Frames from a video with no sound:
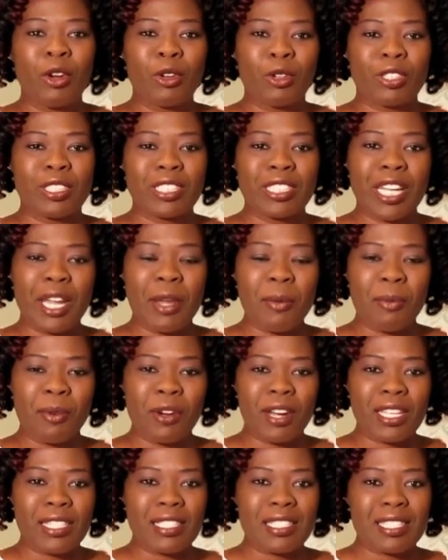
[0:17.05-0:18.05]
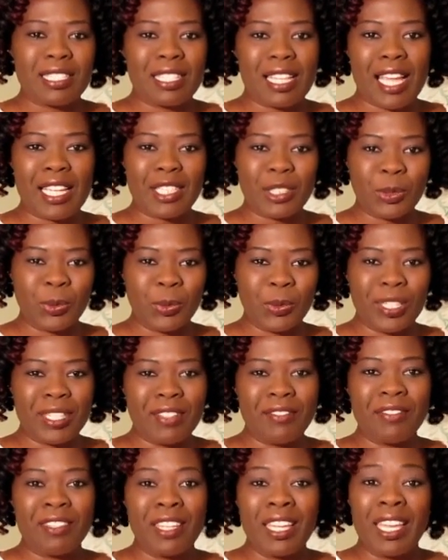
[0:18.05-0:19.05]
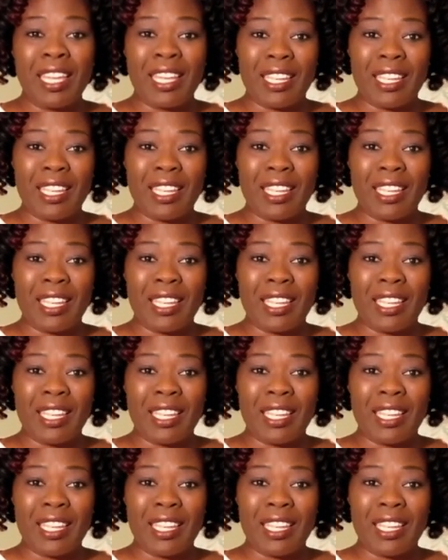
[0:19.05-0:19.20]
crochet braids slash weave